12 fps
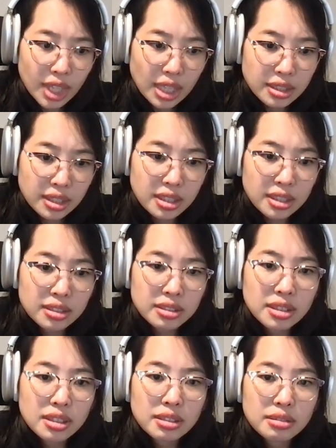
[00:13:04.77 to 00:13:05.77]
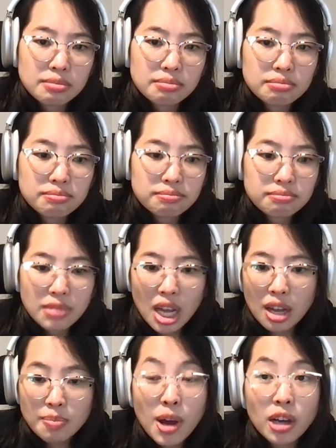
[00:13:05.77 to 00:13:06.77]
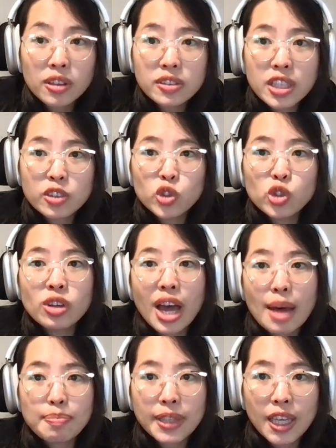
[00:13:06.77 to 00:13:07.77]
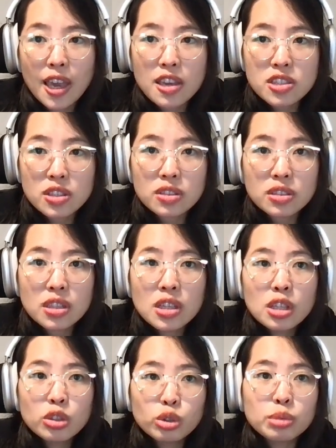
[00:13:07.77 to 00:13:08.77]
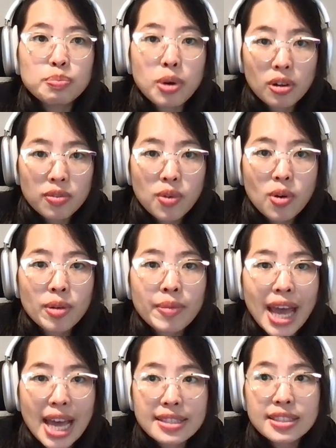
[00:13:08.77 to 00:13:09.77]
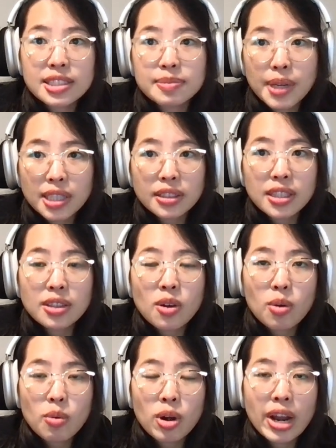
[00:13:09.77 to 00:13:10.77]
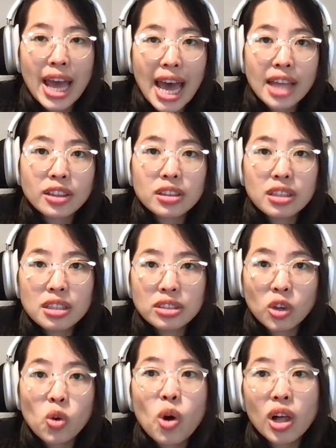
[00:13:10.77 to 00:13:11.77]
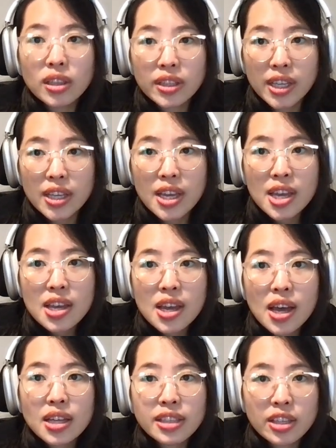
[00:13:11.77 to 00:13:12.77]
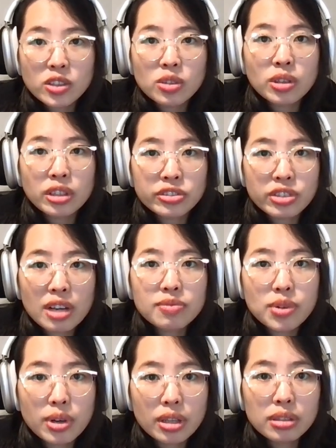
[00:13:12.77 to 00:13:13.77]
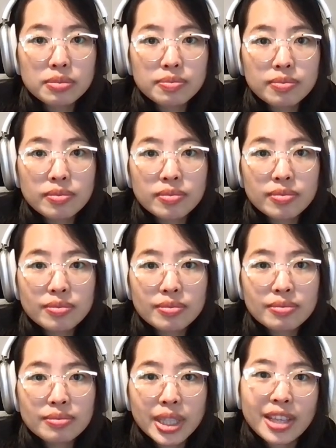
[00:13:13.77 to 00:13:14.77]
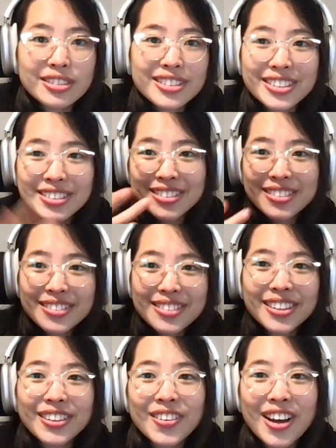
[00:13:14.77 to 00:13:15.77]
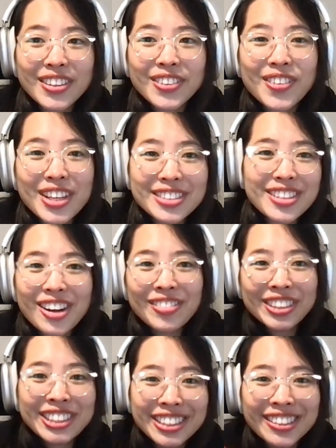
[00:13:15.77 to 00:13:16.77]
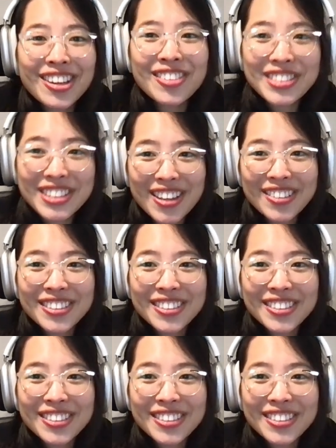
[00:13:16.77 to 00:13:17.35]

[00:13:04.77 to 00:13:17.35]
these uh, models and new applications to perform as expected or at the quality uh, that you want to drive for because it's you know otherwise garbage in garbage out